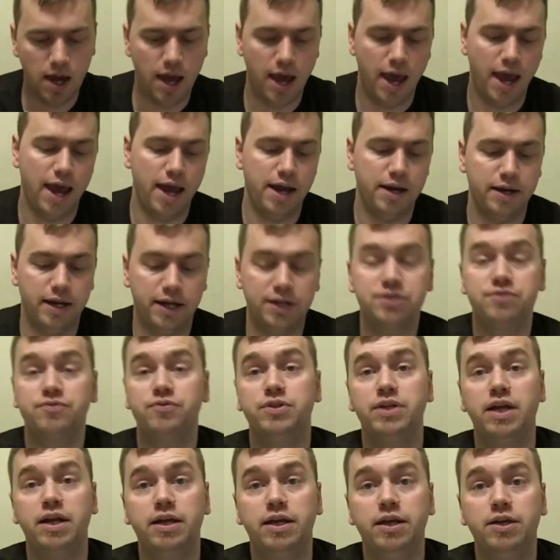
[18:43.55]
And next,
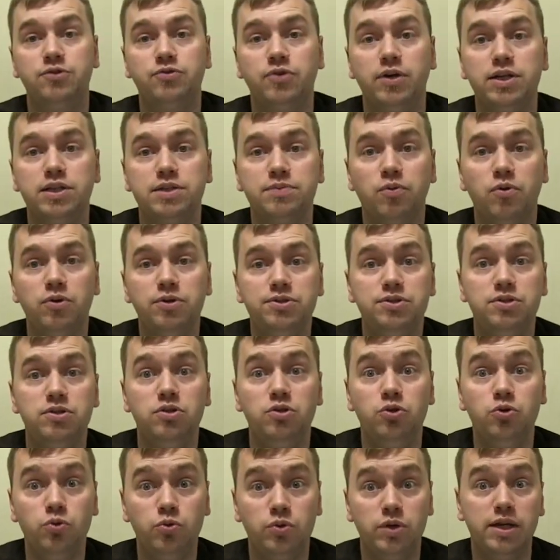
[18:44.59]
for dedicated transports,
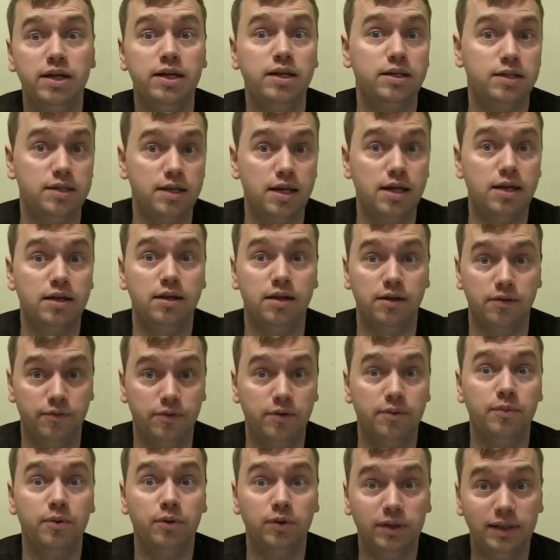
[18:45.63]
you can give
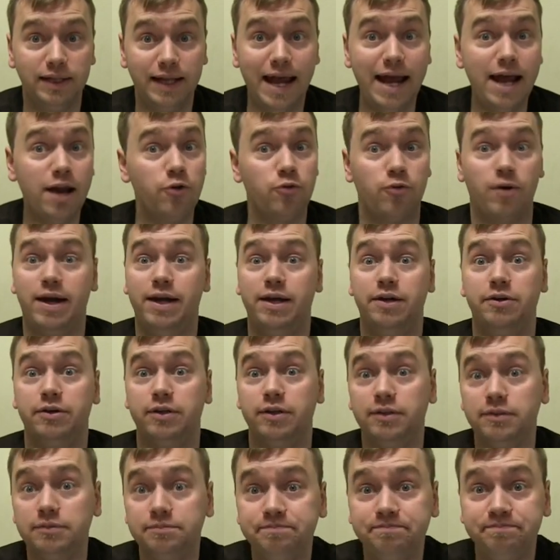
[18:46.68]
them a Land
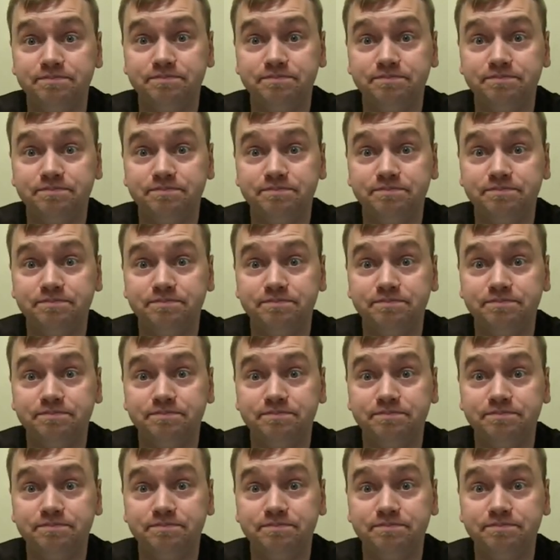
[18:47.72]
Raider.